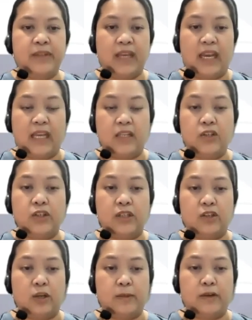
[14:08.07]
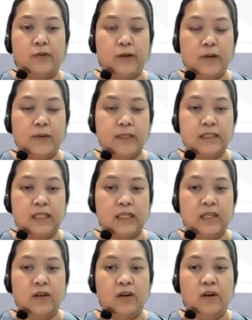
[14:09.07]
And you should determine
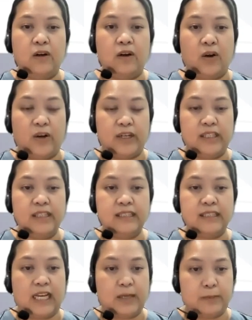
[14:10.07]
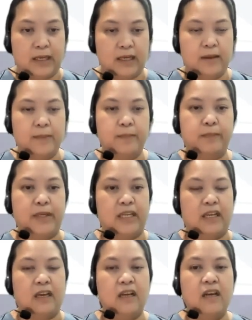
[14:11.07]
frequency or timing,
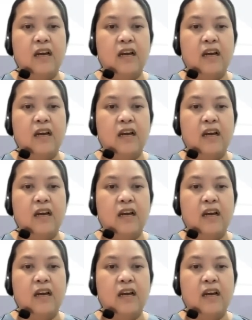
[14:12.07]
meaning,